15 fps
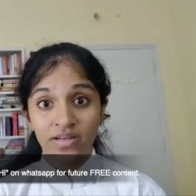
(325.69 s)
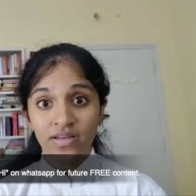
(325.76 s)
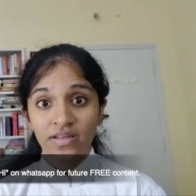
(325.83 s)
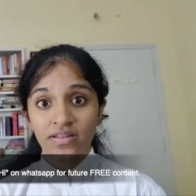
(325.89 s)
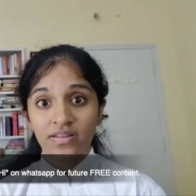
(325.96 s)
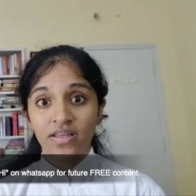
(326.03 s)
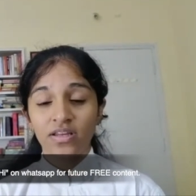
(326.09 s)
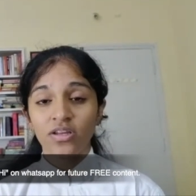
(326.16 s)

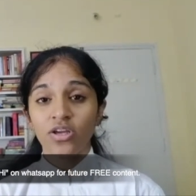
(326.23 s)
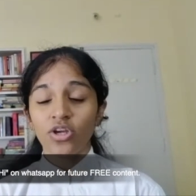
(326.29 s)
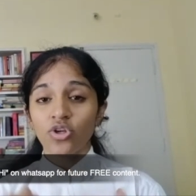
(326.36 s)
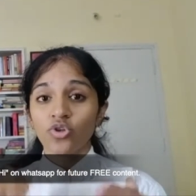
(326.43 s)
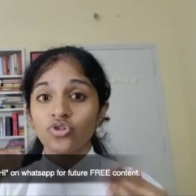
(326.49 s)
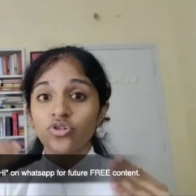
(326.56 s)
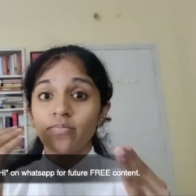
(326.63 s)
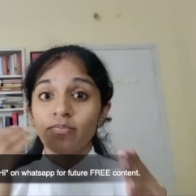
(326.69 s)
then
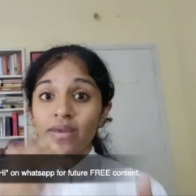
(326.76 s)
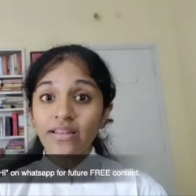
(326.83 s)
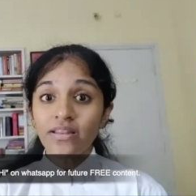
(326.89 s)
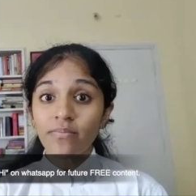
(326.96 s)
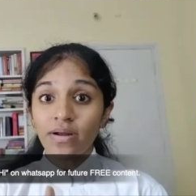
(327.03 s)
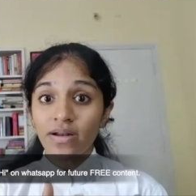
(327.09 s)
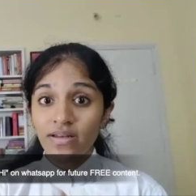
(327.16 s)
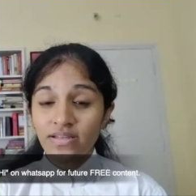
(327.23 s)
you should make
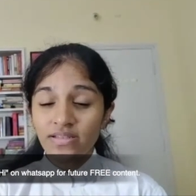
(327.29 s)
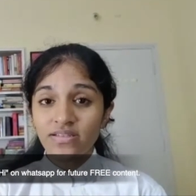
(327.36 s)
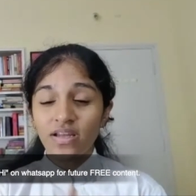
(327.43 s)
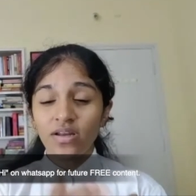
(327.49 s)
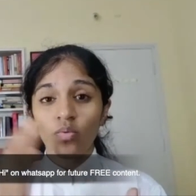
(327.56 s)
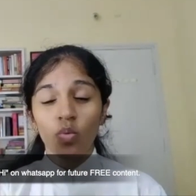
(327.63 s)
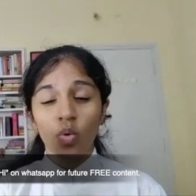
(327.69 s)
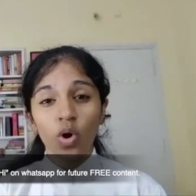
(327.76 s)
them
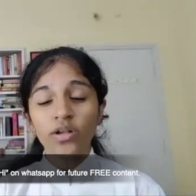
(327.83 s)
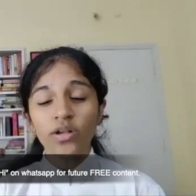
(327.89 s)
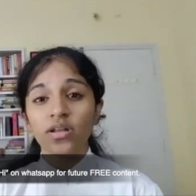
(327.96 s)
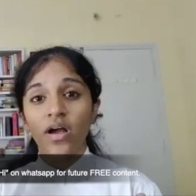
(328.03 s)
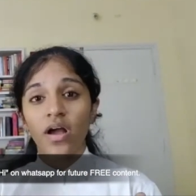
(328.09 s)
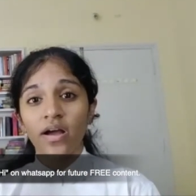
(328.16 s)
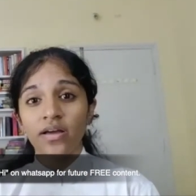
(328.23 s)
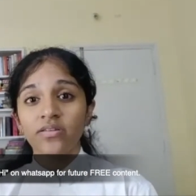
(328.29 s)
understand what
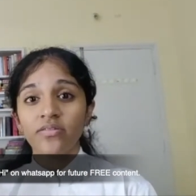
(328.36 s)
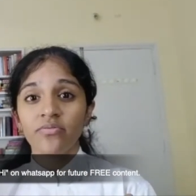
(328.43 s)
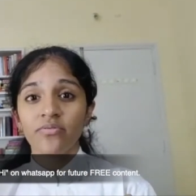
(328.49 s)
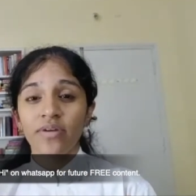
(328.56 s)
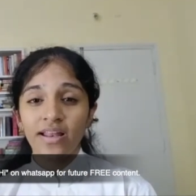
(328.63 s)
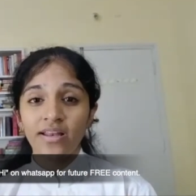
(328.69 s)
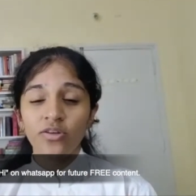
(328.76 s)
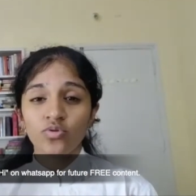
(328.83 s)
are the
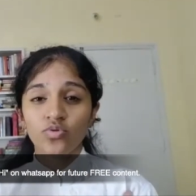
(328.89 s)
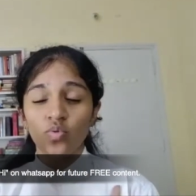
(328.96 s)
values,